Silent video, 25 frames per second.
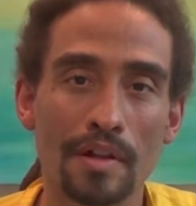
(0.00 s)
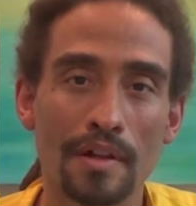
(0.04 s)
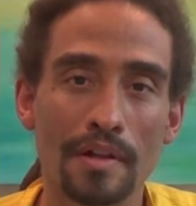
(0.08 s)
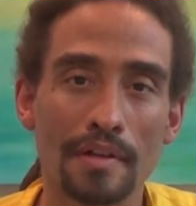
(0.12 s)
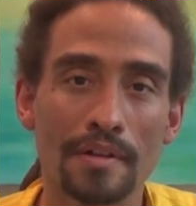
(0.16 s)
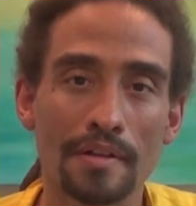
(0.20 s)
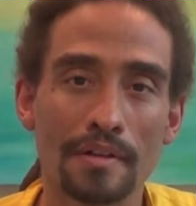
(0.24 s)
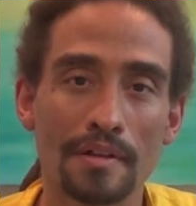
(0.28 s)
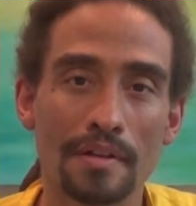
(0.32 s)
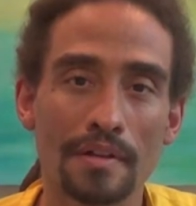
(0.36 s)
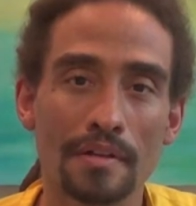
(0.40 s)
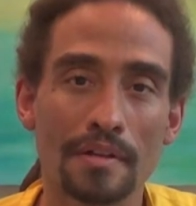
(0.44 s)

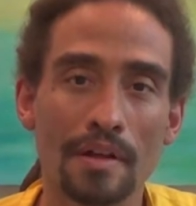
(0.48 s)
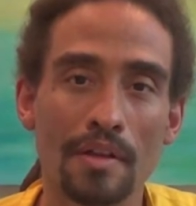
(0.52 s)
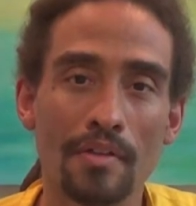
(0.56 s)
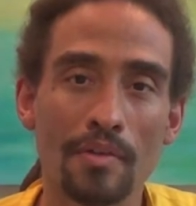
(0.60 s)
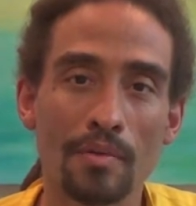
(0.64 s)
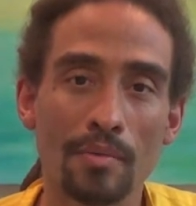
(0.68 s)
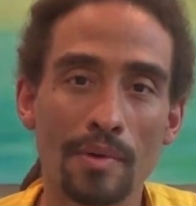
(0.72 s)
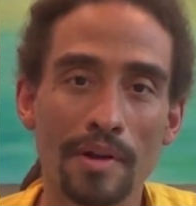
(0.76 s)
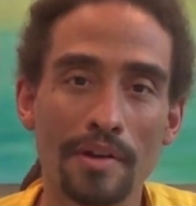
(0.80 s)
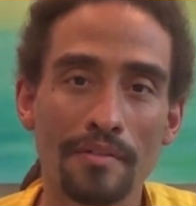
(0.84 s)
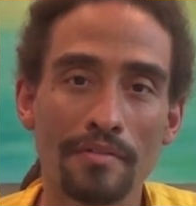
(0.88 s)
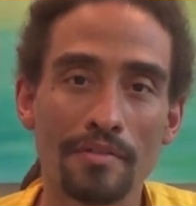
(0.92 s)
And another
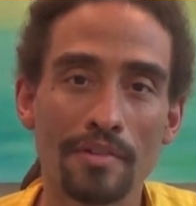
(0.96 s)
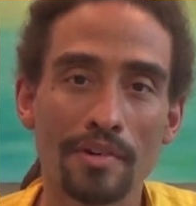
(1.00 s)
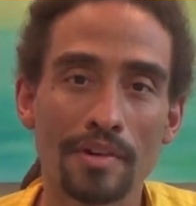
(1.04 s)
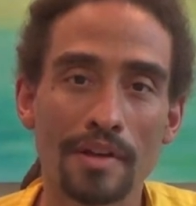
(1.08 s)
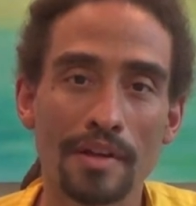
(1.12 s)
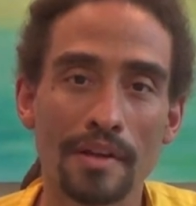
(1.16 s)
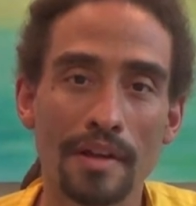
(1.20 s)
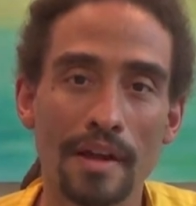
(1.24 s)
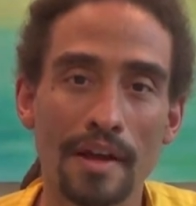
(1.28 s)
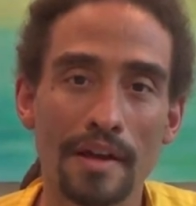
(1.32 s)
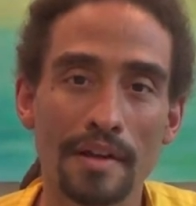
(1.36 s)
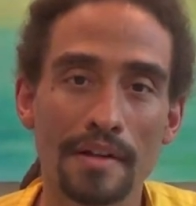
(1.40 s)
way of
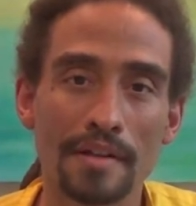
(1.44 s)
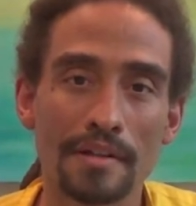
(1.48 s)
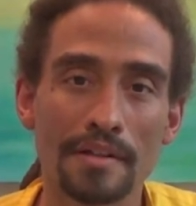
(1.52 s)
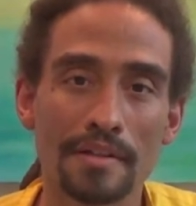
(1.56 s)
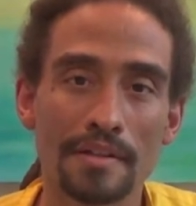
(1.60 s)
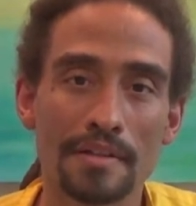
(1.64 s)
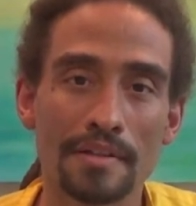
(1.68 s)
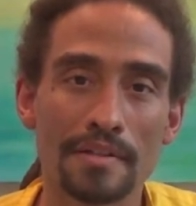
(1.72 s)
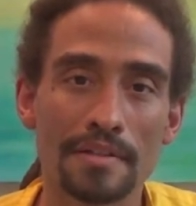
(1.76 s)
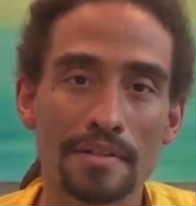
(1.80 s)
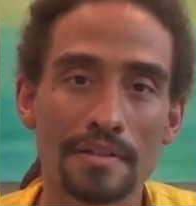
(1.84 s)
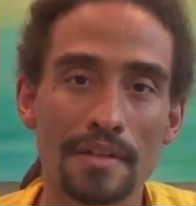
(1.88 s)
looking at it
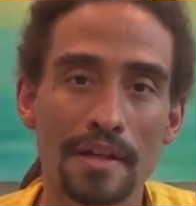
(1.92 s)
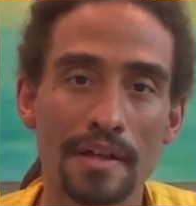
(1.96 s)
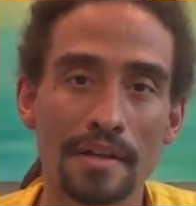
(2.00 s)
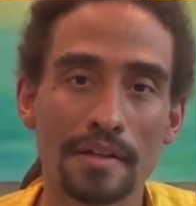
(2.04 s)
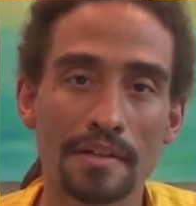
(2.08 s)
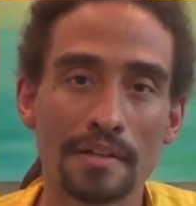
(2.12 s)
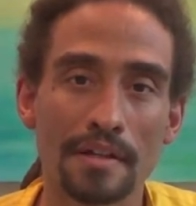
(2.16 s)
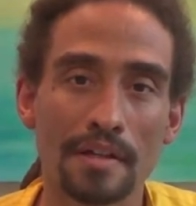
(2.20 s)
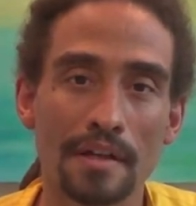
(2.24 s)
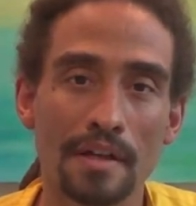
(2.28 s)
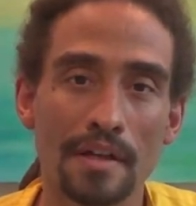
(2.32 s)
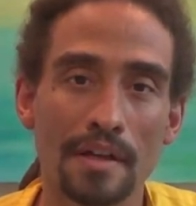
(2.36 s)
is that
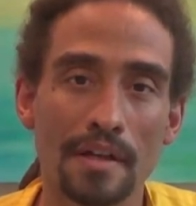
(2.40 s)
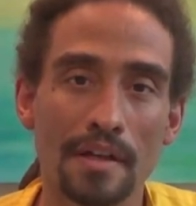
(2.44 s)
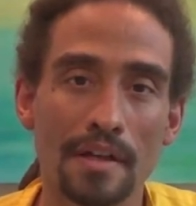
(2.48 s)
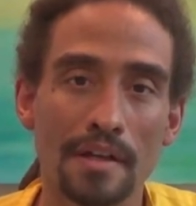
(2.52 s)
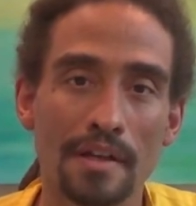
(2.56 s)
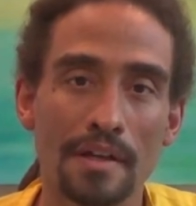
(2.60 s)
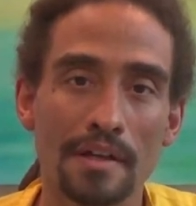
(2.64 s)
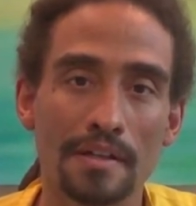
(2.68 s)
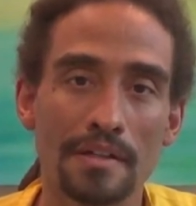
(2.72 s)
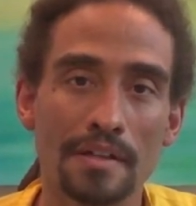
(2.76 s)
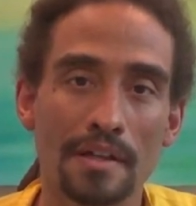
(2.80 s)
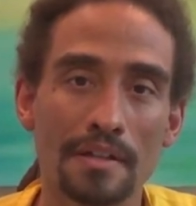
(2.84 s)

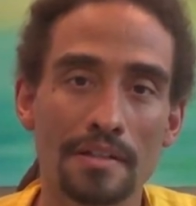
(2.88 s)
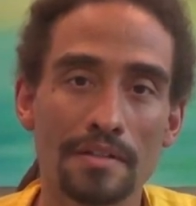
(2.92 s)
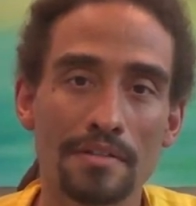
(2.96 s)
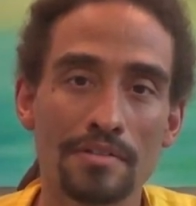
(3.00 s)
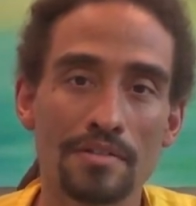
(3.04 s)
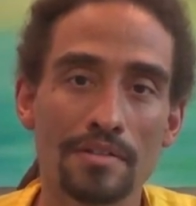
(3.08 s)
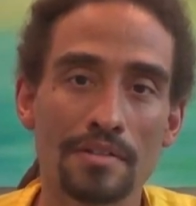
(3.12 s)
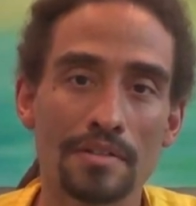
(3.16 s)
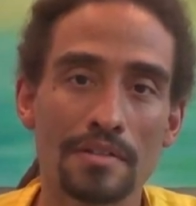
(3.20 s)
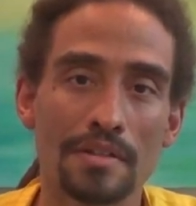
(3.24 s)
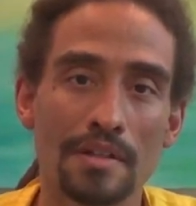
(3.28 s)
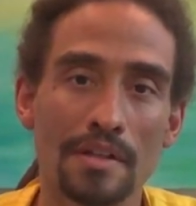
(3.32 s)
it doesn't
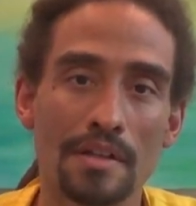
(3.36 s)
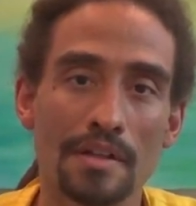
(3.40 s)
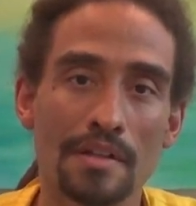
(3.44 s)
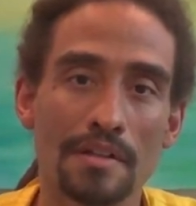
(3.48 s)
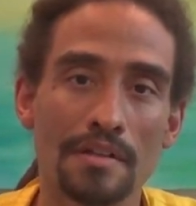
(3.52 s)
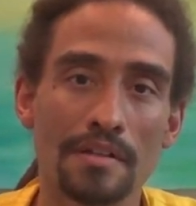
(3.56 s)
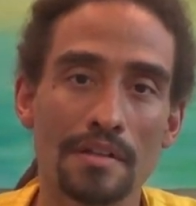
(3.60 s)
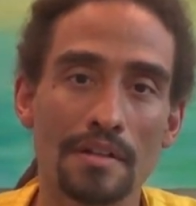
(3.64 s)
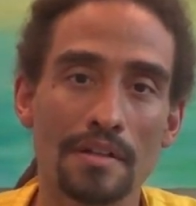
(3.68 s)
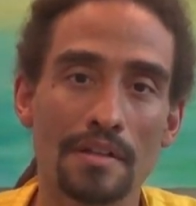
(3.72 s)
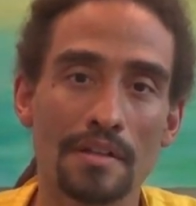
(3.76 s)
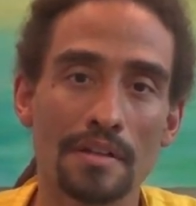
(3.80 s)
just
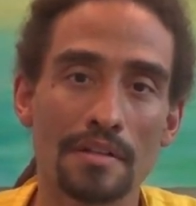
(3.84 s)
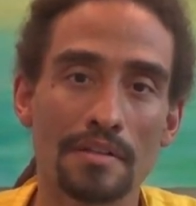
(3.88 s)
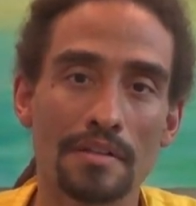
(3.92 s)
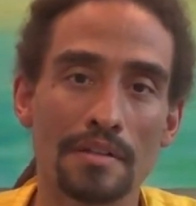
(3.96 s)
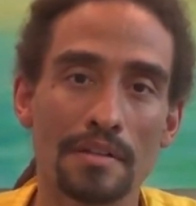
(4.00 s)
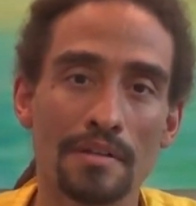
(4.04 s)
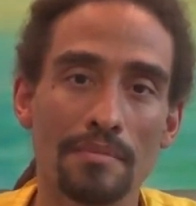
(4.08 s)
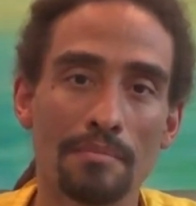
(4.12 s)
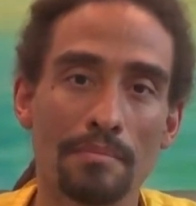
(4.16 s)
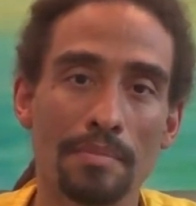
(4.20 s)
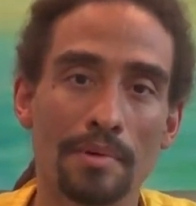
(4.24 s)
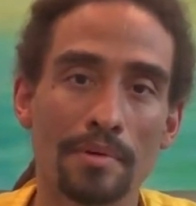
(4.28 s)
end in this
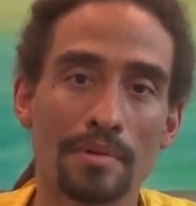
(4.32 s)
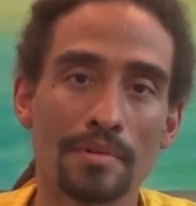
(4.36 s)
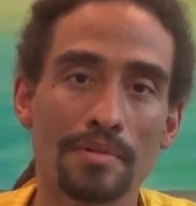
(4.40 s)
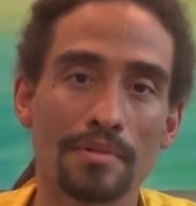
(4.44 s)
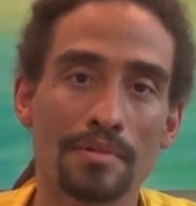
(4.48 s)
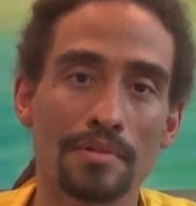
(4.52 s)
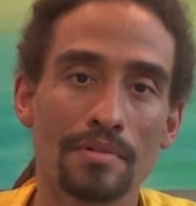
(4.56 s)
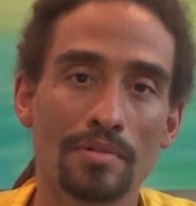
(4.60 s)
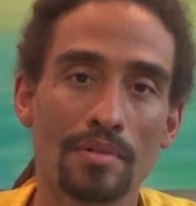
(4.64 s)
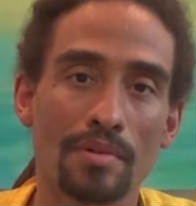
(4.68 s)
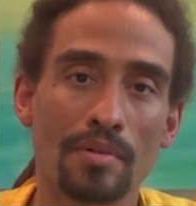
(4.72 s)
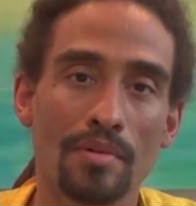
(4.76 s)

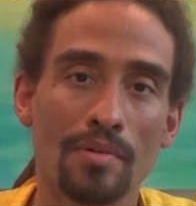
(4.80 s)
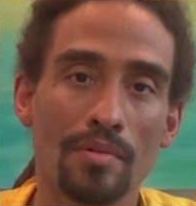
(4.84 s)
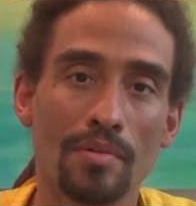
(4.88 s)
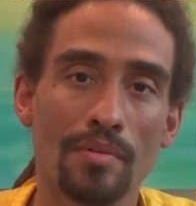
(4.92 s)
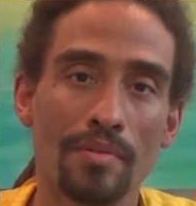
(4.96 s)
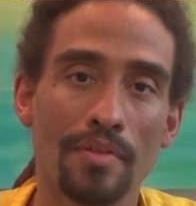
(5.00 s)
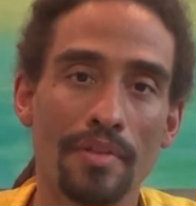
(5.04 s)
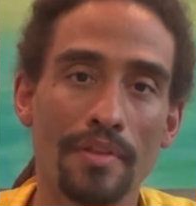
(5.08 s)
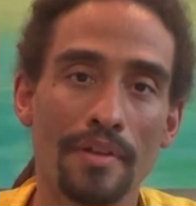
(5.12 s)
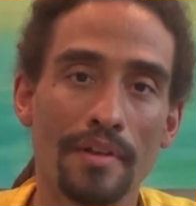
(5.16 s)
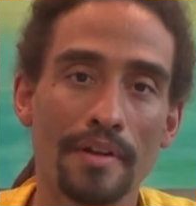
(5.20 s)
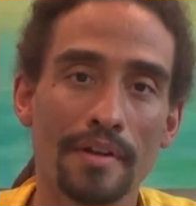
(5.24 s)
impersonal cold
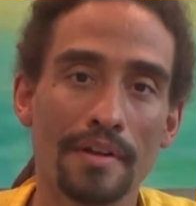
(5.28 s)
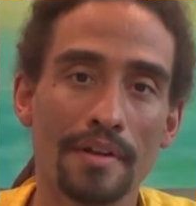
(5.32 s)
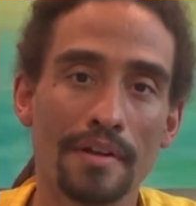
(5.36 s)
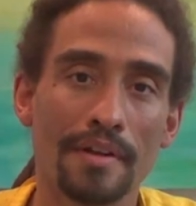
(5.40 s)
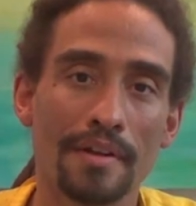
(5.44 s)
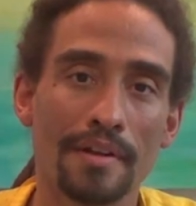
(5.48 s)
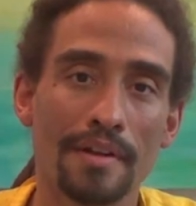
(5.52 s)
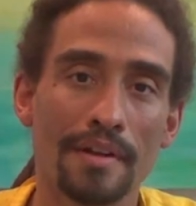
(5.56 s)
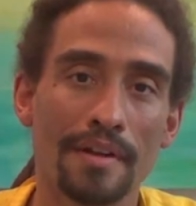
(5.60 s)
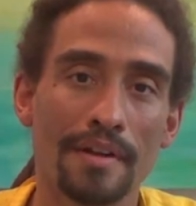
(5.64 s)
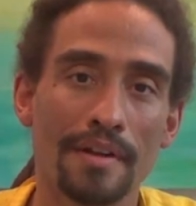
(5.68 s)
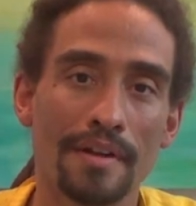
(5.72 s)
thing,
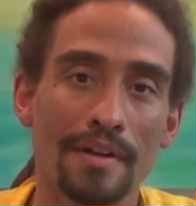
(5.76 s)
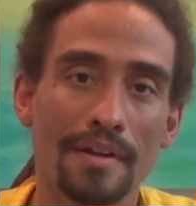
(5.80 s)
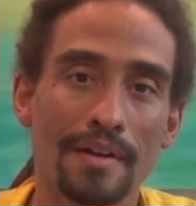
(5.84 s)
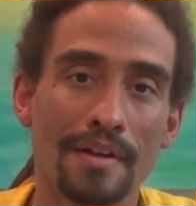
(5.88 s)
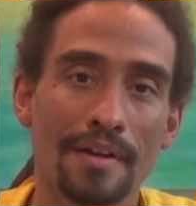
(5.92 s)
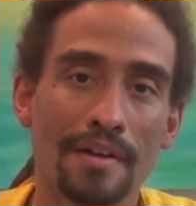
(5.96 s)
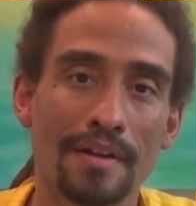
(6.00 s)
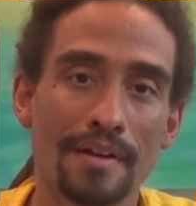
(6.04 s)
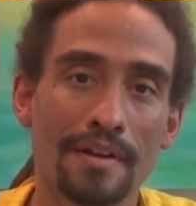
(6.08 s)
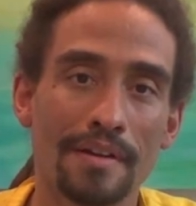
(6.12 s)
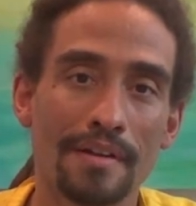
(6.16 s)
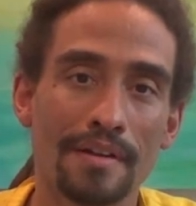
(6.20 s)

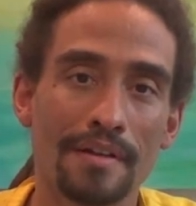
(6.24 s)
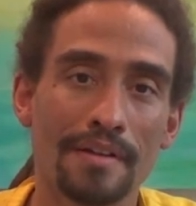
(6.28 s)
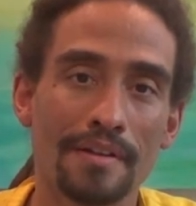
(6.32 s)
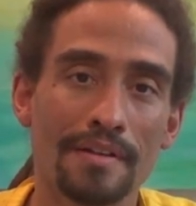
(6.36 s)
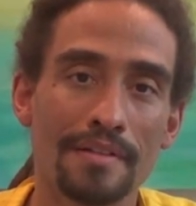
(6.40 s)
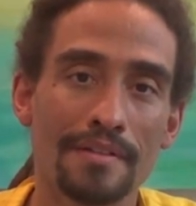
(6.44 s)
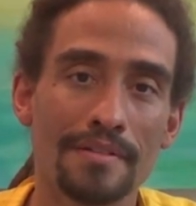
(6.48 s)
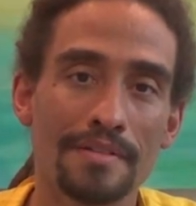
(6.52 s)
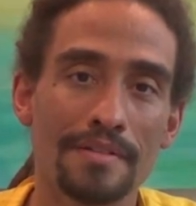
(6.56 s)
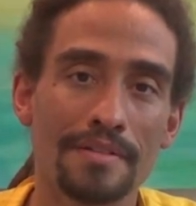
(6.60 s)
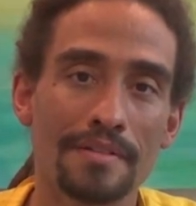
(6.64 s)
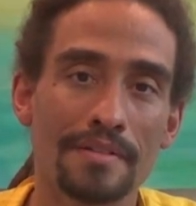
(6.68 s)
it
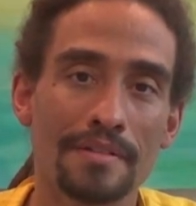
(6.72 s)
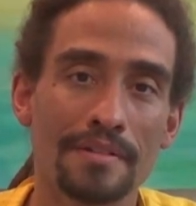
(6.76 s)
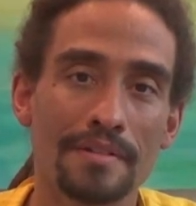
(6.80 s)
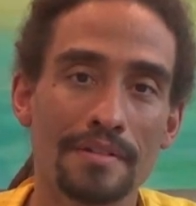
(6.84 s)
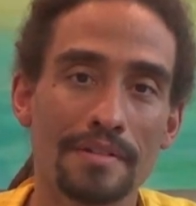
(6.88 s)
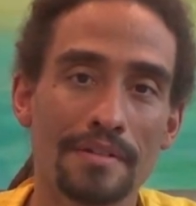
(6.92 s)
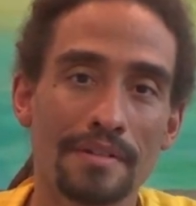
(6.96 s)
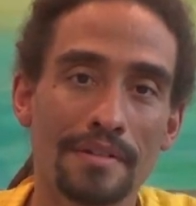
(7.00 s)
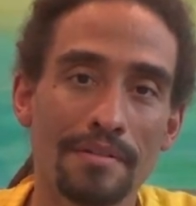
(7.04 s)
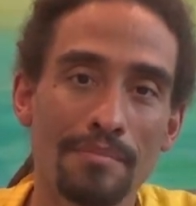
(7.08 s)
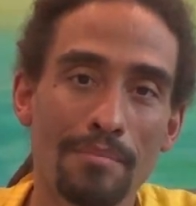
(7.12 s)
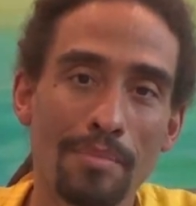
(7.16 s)
ends
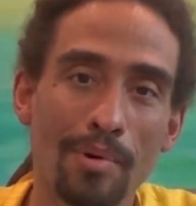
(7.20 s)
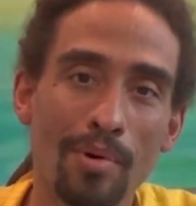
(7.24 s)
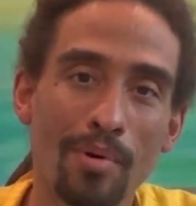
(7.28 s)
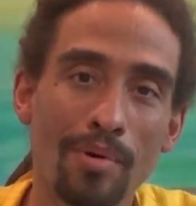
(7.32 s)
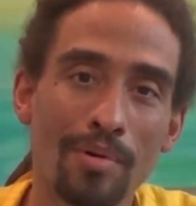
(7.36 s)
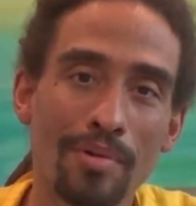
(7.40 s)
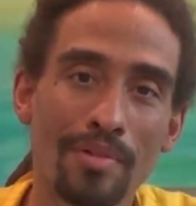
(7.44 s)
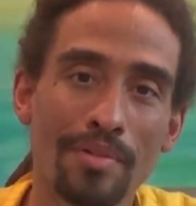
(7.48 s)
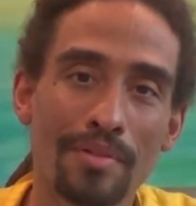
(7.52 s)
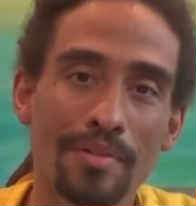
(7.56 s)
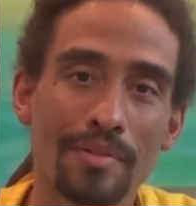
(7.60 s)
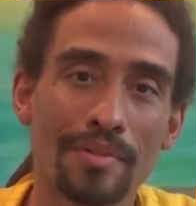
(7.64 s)
in both,